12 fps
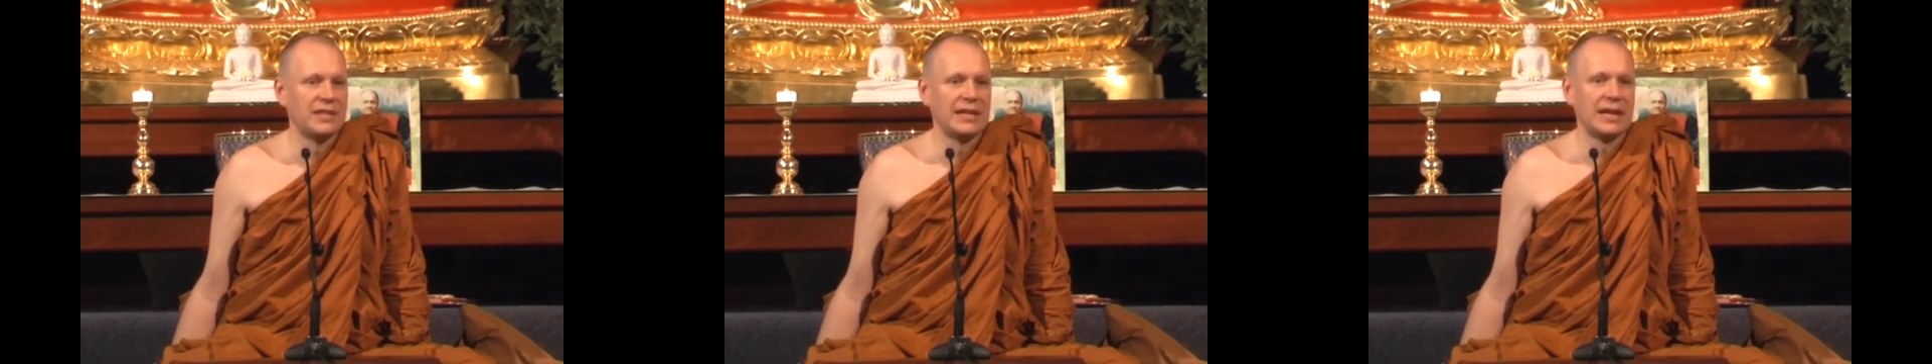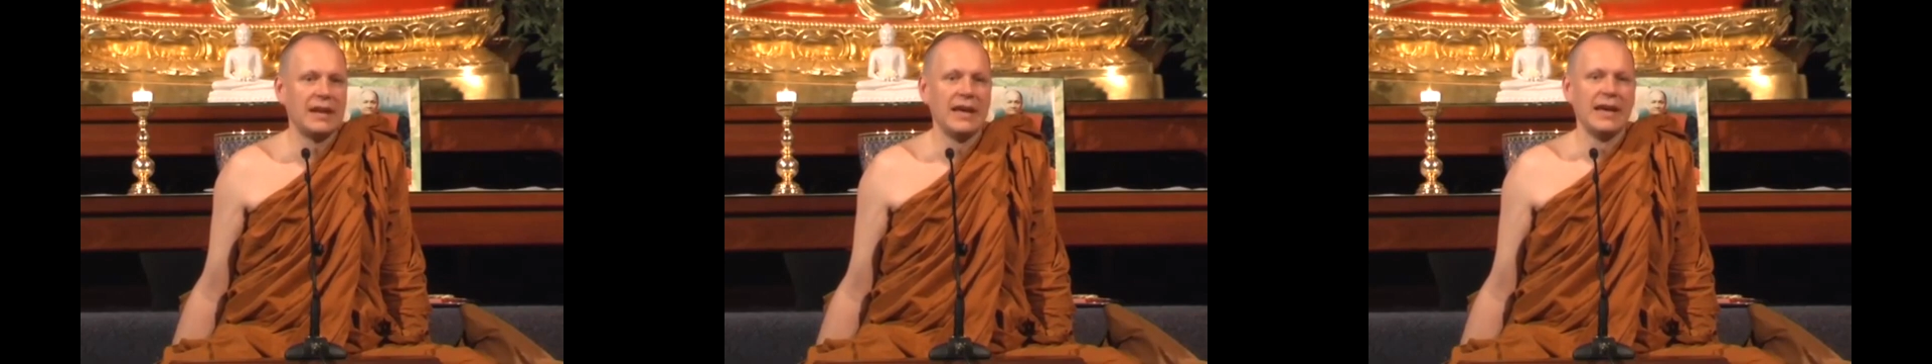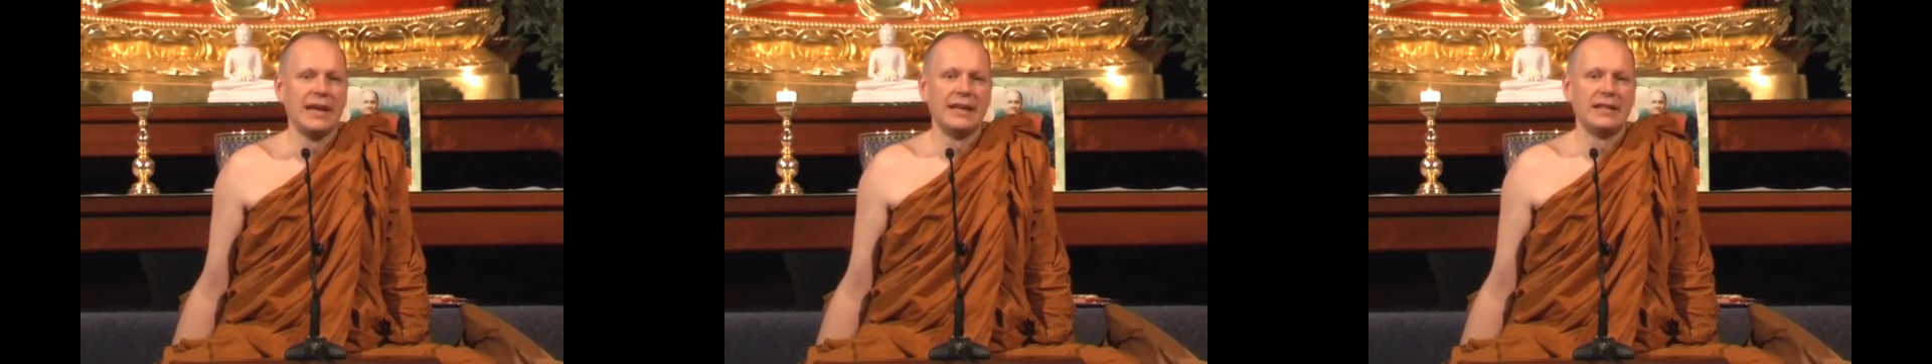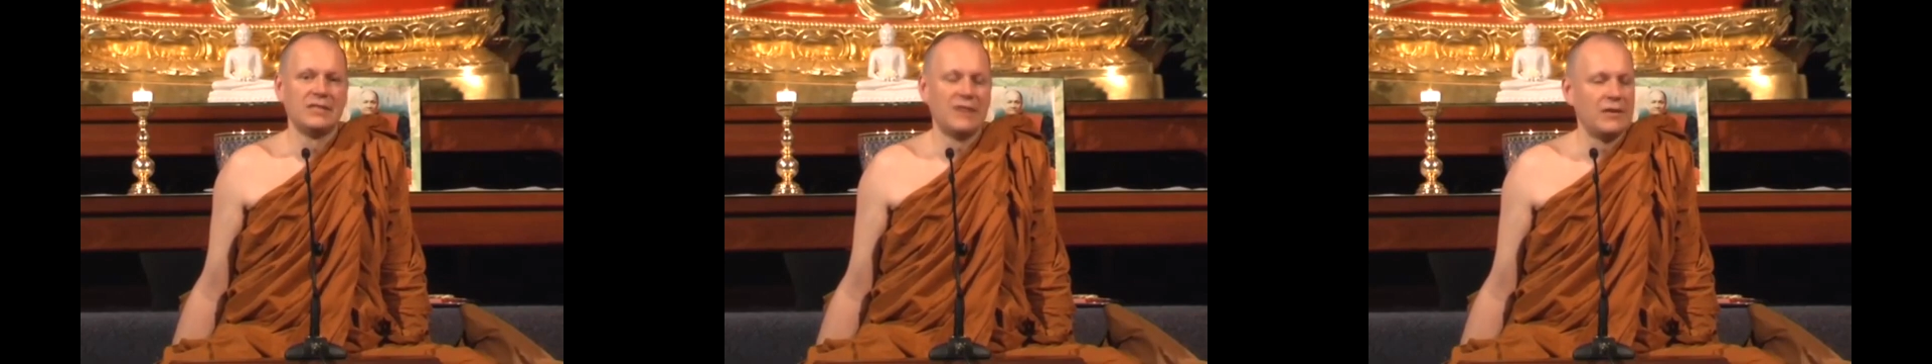say again,
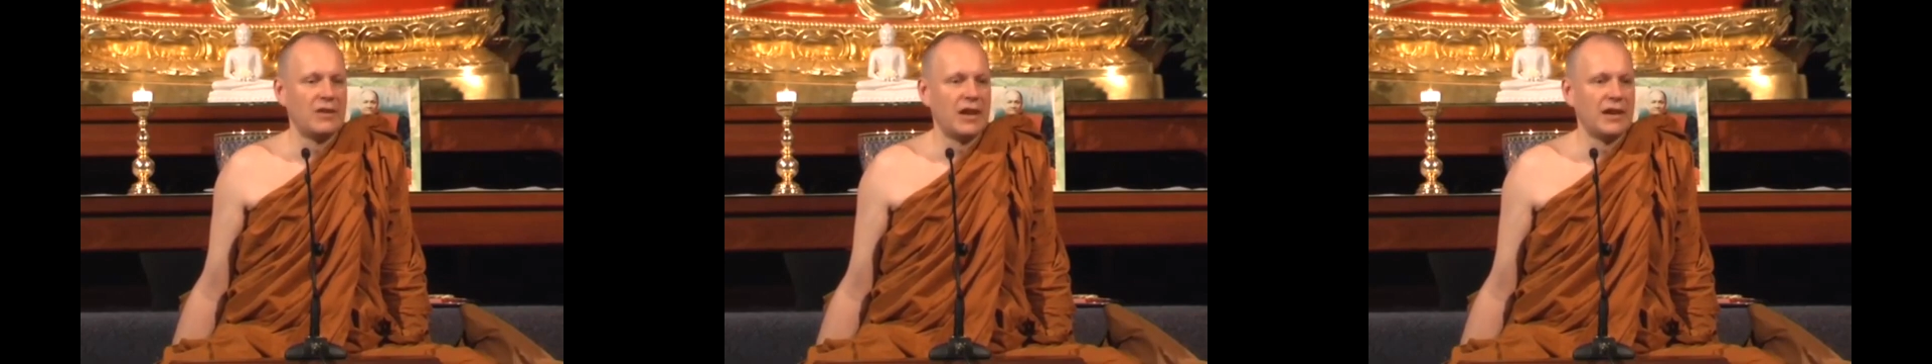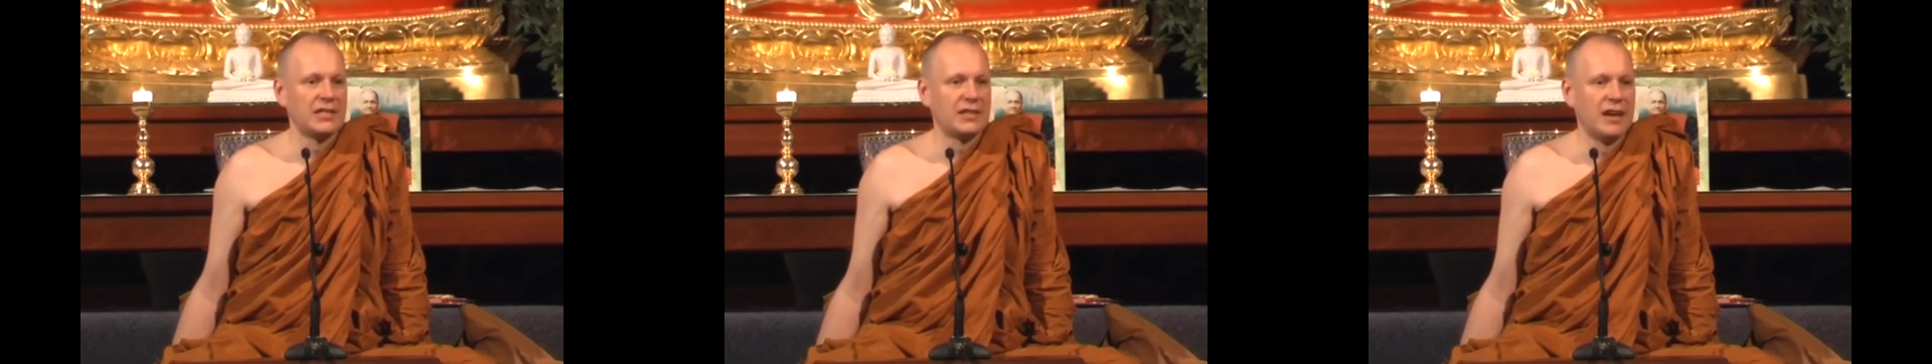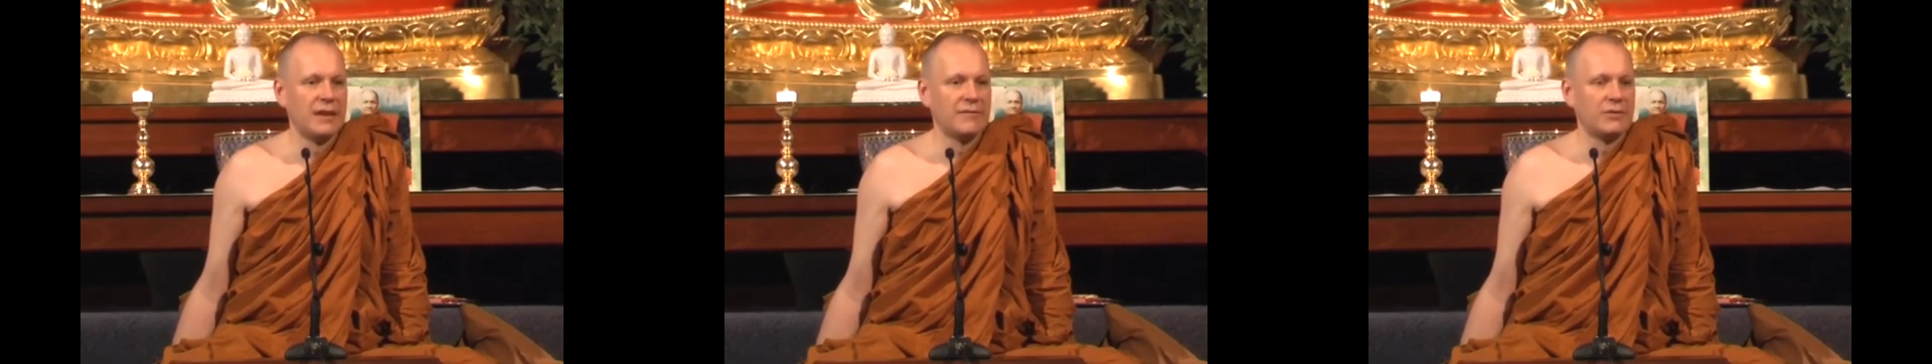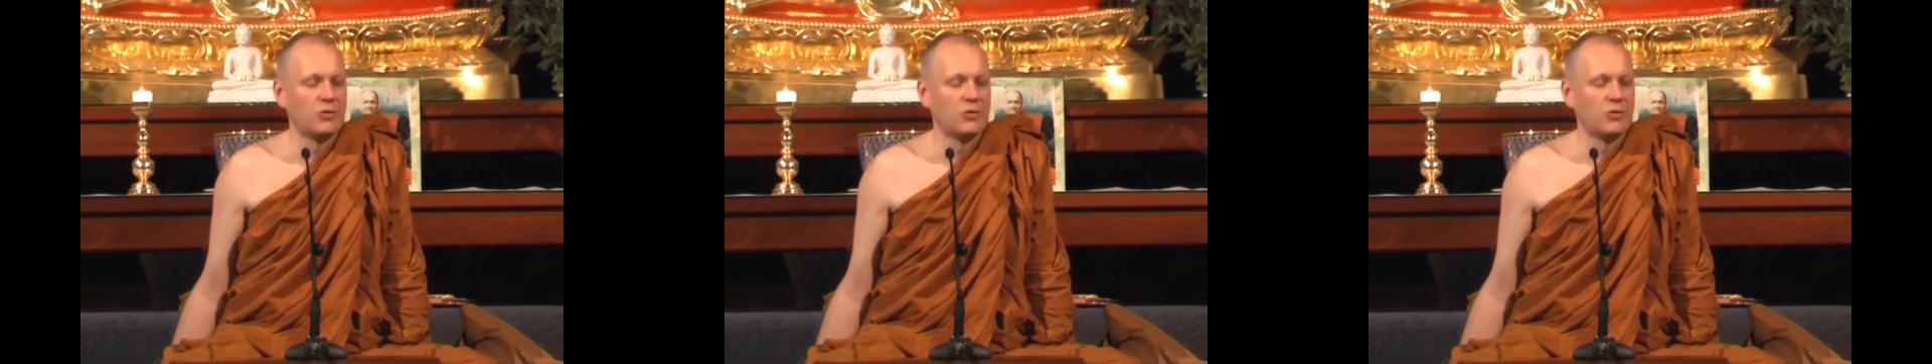in his very last life,